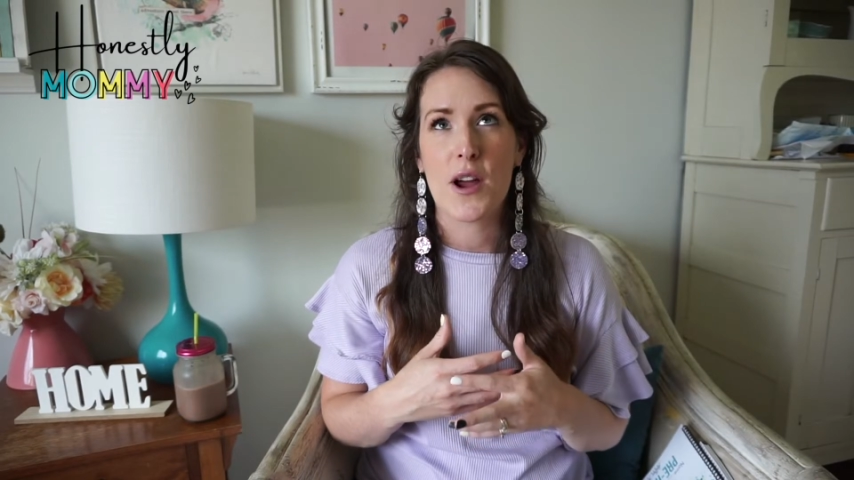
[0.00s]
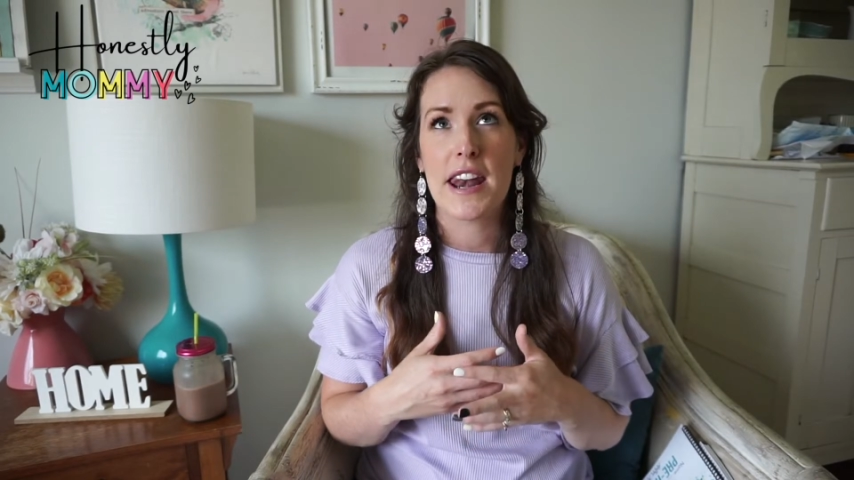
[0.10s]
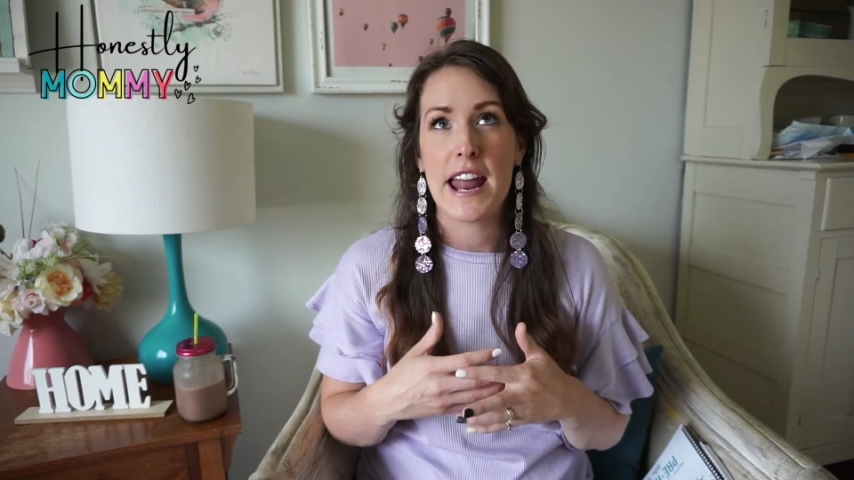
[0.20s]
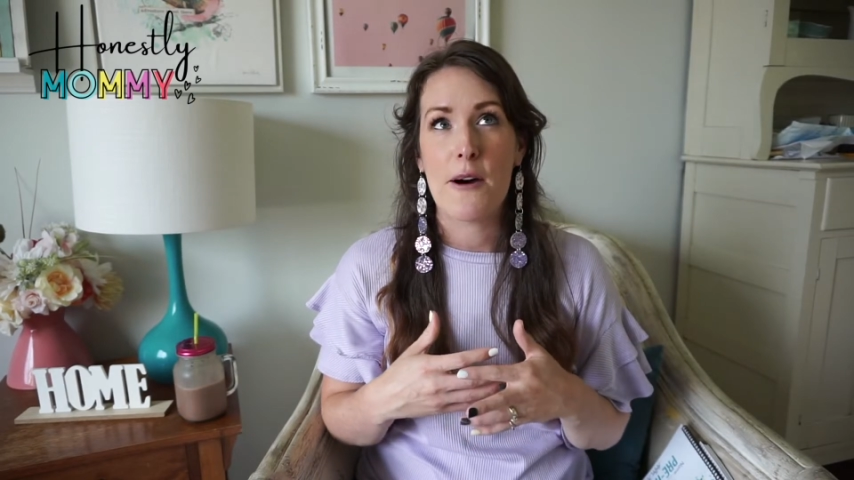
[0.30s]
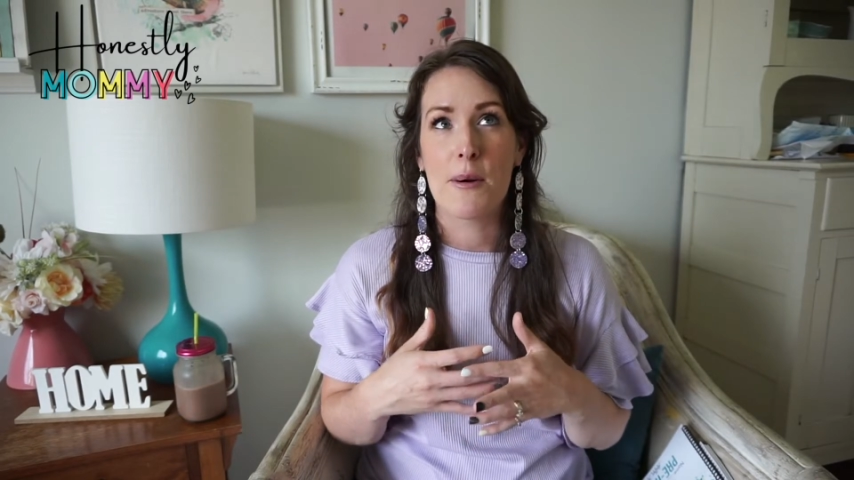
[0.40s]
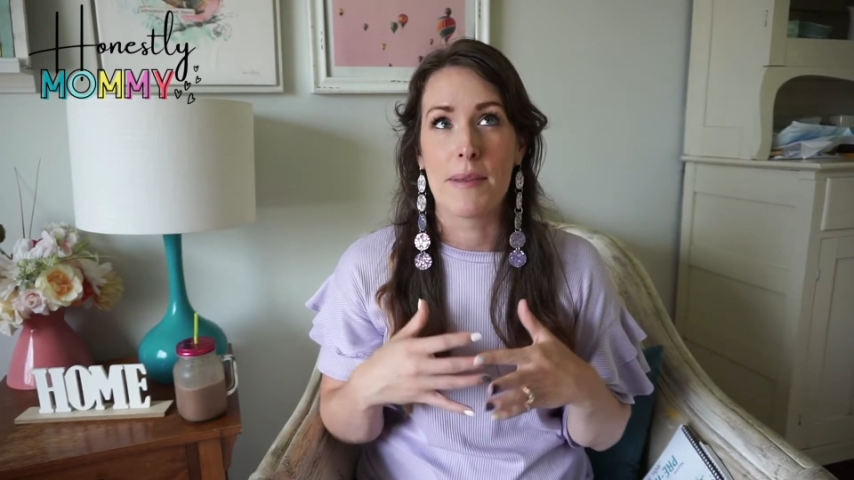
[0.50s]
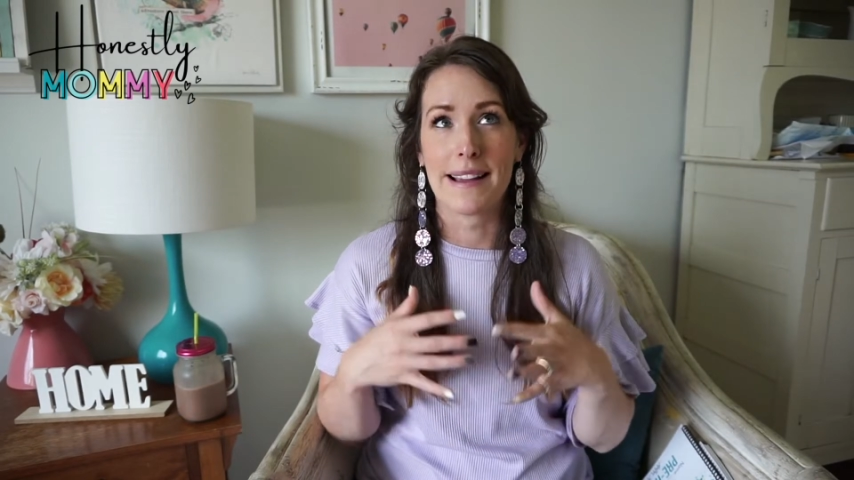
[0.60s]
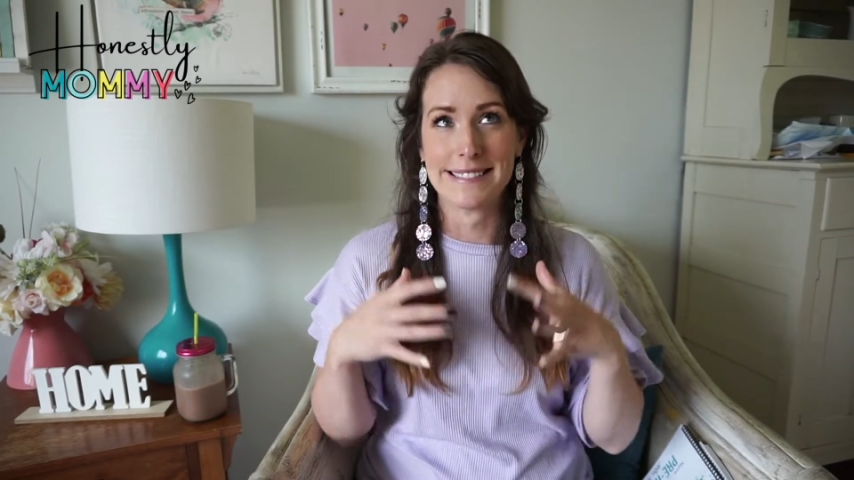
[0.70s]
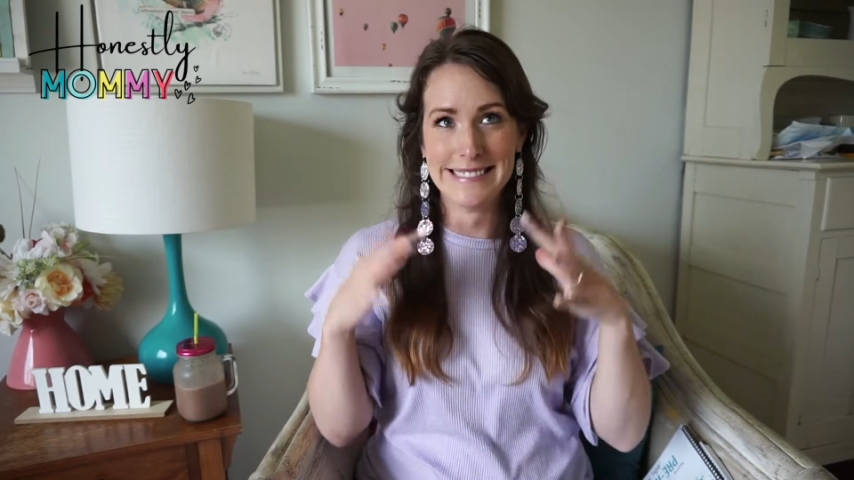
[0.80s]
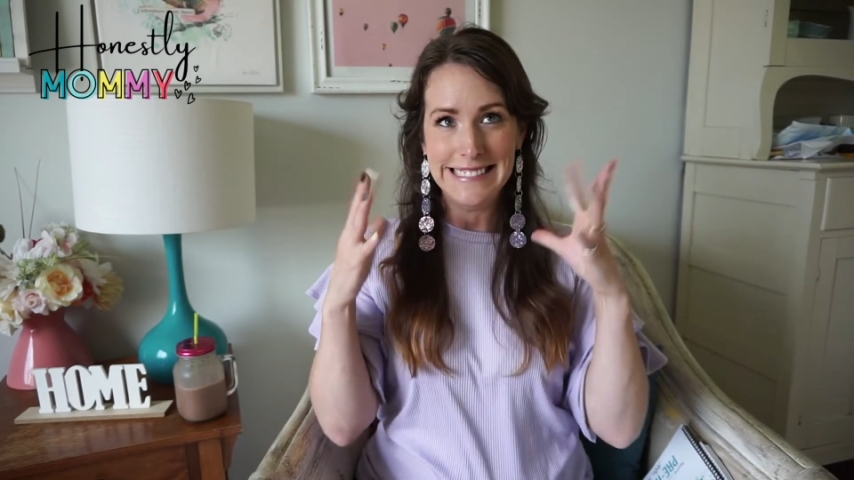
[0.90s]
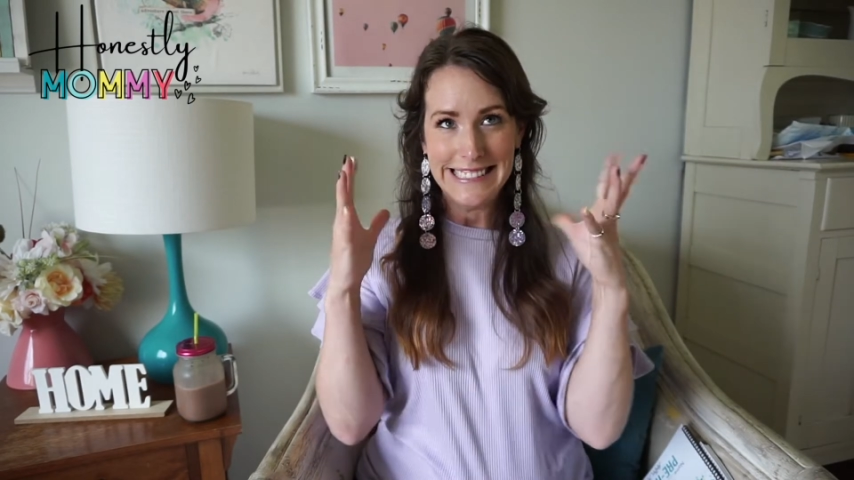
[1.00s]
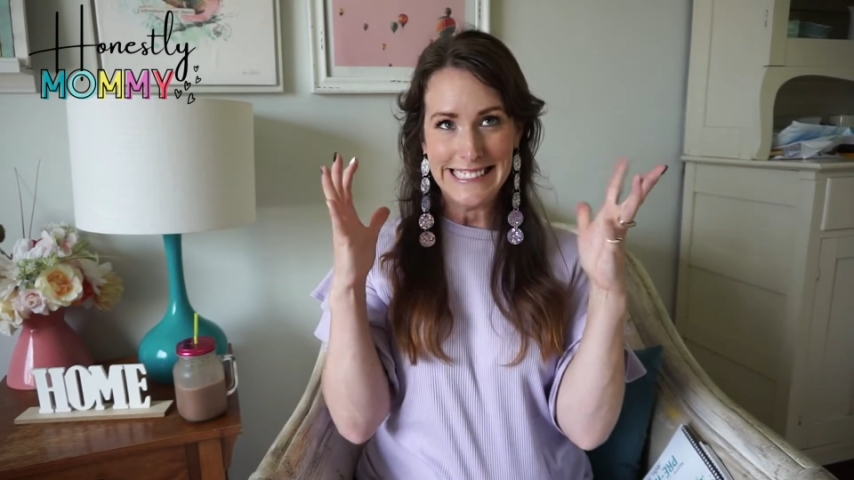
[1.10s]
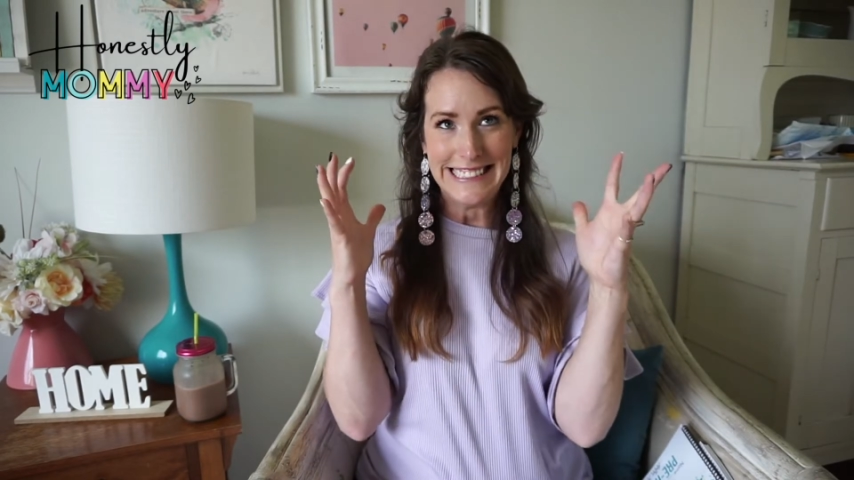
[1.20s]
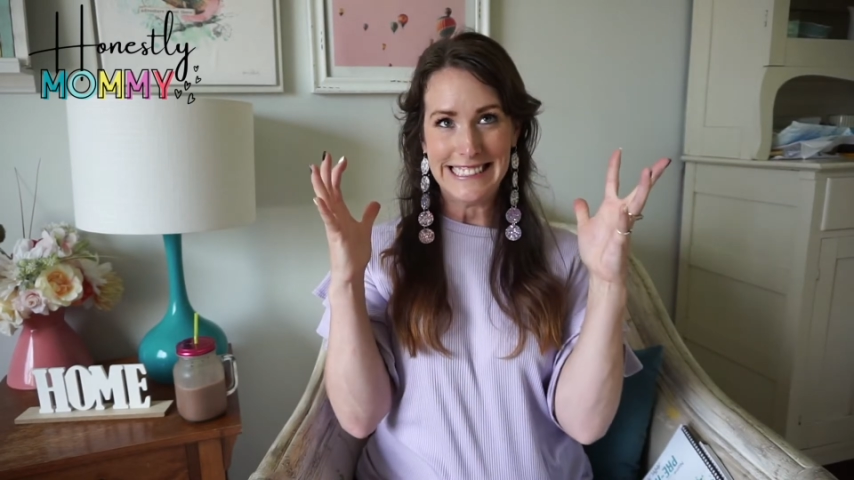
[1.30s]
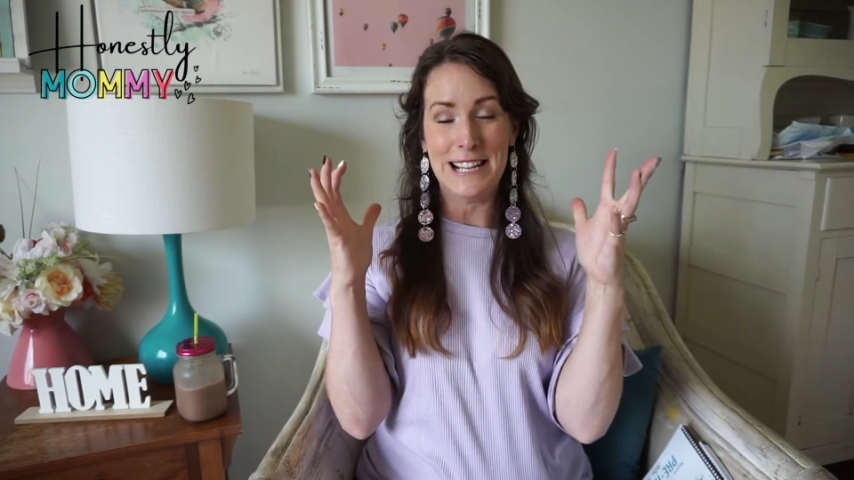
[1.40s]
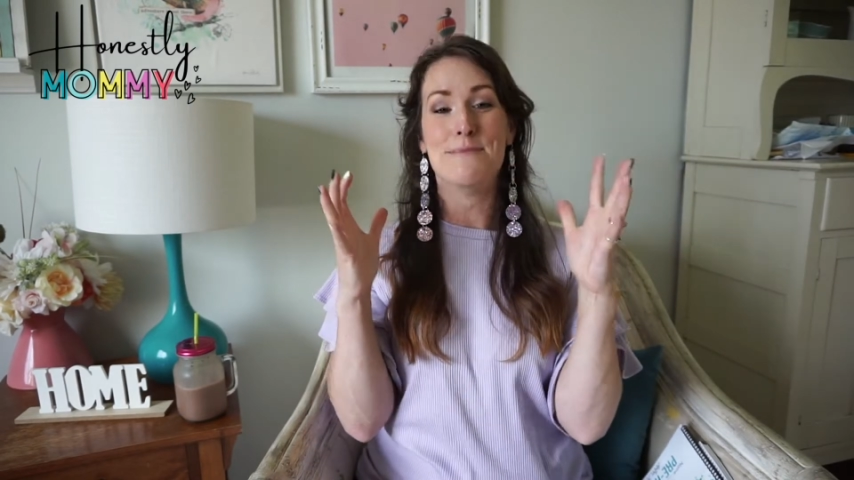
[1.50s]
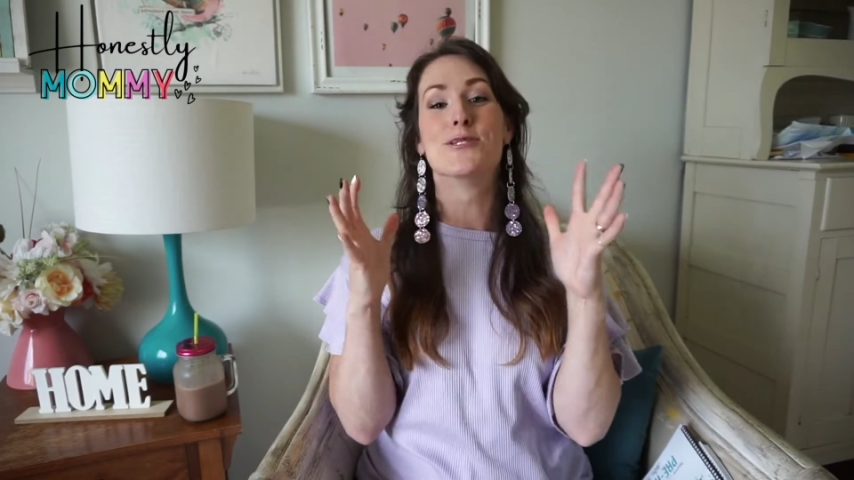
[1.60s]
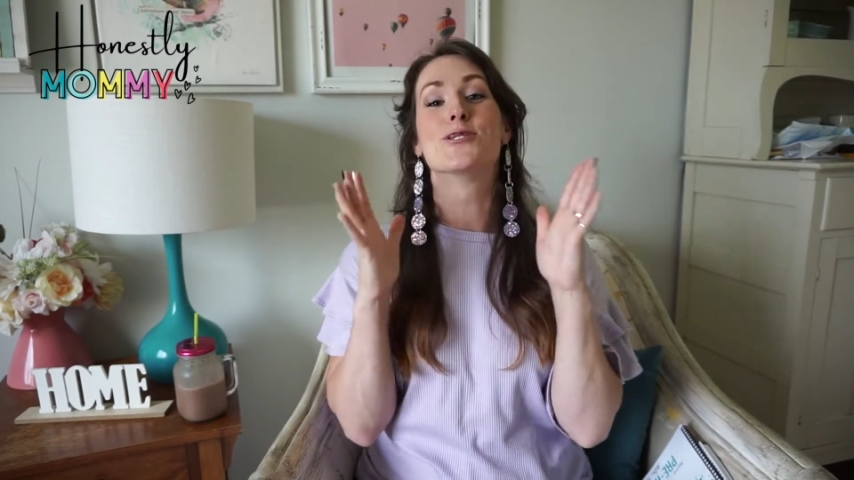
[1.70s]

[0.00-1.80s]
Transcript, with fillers: And now I'm like, I'm